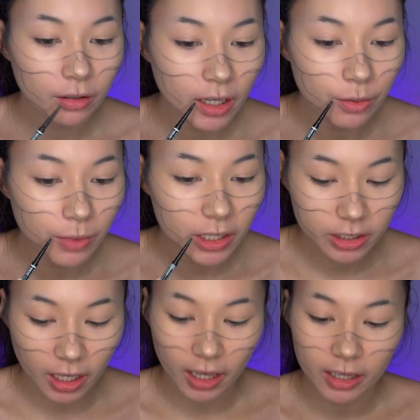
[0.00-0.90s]
in which
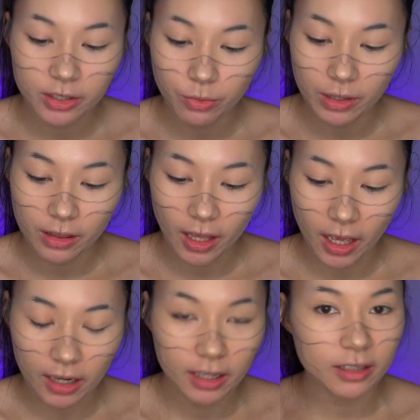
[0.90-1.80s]
case,
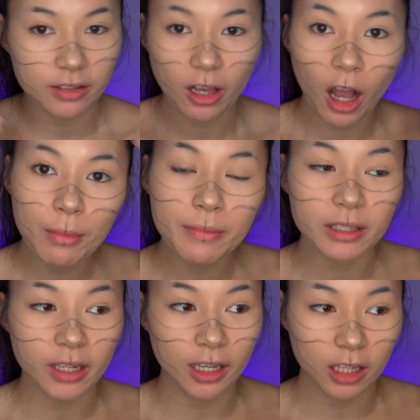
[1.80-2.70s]
this is a common
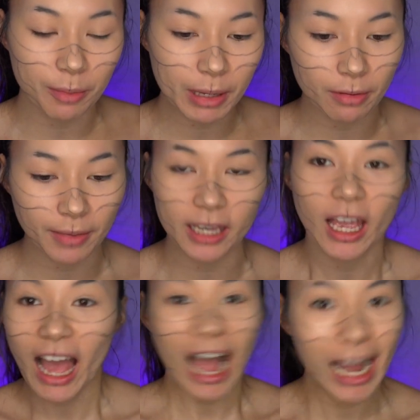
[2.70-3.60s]
mistake a lot of people make.
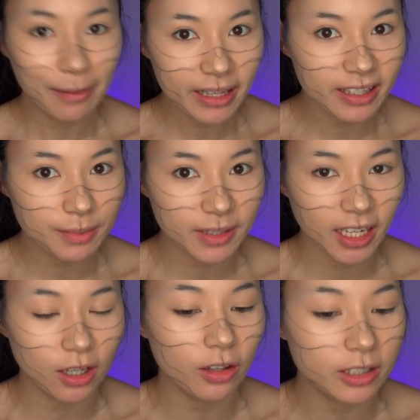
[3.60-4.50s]
I make this
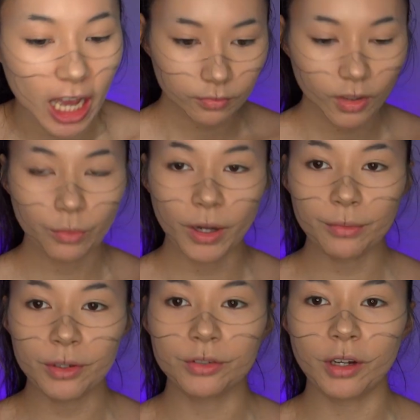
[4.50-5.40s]
mistake all the time when
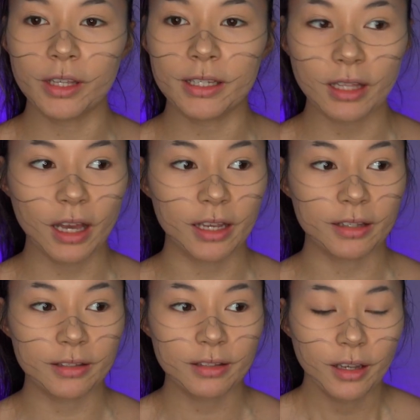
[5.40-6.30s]
we draw these
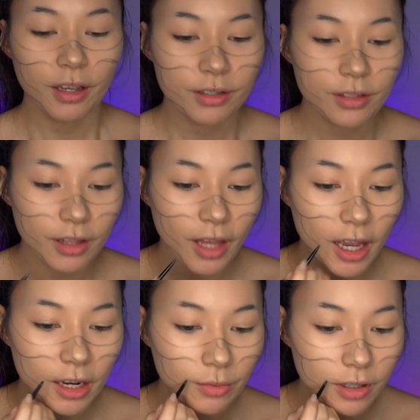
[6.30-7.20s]
lines. So
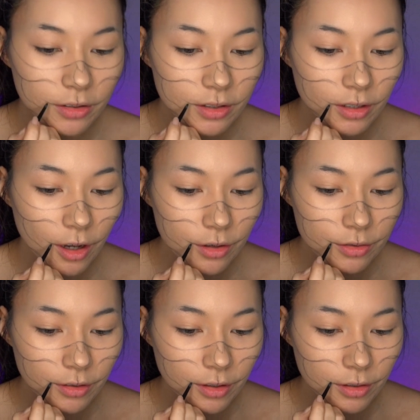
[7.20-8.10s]
then, when you start
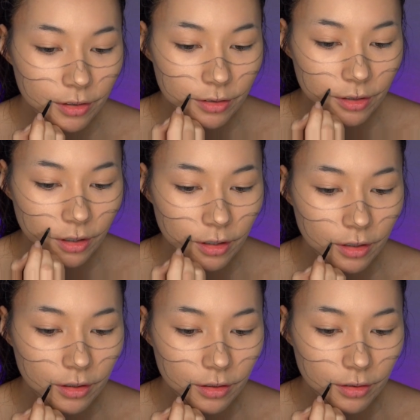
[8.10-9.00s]
drawing in your
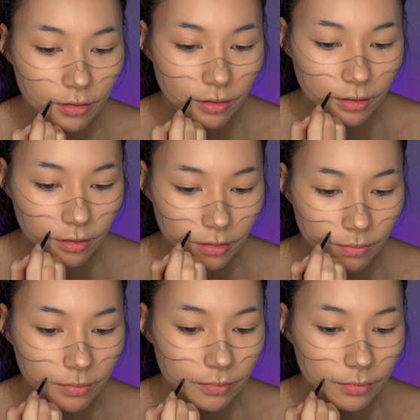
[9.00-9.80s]
teeth, you want them